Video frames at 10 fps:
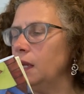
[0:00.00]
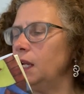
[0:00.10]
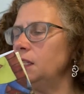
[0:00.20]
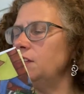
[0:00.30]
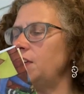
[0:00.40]

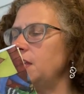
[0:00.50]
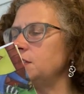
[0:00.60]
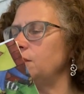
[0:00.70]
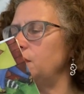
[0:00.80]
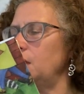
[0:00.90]
In the face
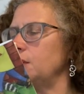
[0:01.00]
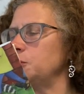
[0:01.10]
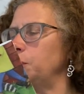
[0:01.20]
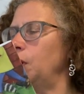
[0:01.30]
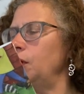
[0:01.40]
of this,
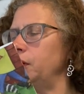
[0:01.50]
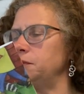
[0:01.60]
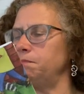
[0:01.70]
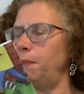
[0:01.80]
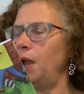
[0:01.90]
Pearl
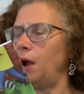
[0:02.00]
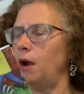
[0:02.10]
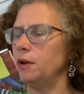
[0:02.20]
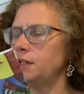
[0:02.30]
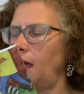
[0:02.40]
couldn't
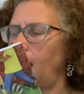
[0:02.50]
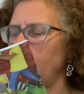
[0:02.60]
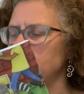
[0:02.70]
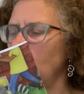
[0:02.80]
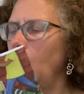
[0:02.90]
bear to
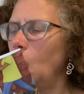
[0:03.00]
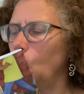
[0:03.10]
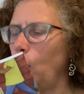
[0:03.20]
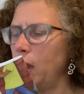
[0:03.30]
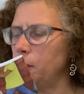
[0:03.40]
ask
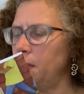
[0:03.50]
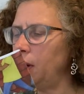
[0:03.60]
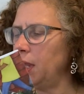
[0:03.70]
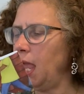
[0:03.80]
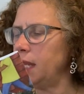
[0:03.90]
where
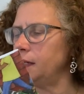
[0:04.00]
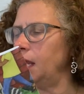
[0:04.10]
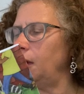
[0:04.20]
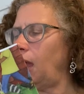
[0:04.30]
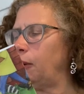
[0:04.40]
Marianne and
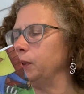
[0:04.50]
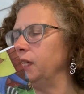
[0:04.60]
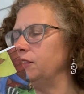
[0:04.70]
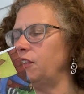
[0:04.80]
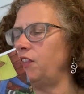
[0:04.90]
Eric would
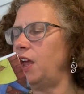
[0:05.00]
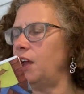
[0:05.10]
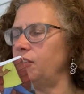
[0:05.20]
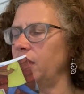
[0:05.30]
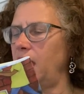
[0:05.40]
live if they
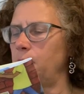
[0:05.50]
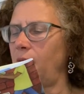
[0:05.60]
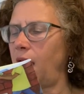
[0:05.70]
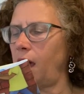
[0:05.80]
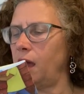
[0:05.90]
ever came
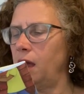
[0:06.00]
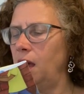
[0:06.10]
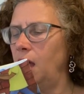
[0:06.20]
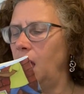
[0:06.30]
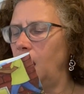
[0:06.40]
back.
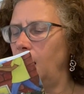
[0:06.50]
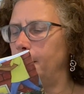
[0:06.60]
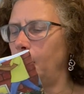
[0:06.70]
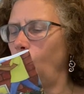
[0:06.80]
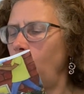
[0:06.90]

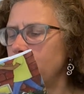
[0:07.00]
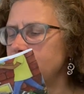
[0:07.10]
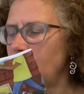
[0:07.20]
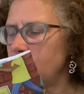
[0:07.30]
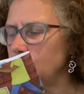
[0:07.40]
But what was
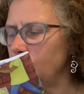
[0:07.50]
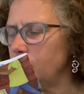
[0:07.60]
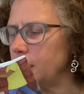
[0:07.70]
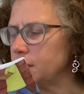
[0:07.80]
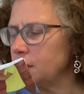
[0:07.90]
that
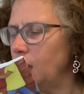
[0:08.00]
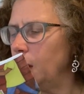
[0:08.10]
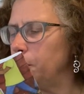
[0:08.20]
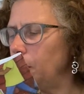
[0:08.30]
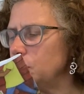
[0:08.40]
noise?
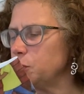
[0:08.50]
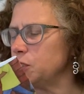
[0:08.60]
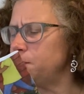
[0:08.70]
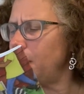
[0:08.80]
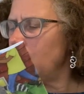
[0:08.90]
Bruce
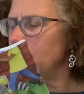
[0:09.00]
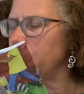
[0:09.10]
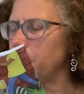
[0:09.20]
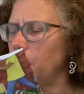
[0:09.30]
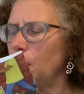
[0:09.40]
was
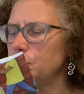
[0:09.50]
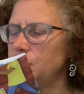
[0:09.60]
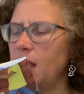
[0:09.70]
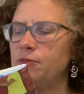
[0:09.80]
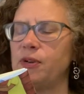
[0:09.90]
bellowing Pearl's
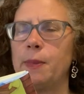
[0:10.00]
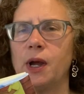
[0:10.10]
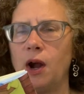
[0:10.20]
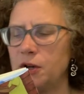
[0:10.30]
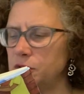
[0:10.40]
name from the
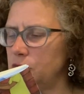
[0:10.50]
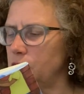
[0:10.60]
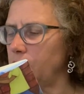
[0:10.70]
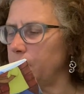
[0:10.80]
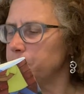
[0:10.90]
garden
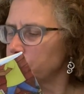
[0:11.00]
door.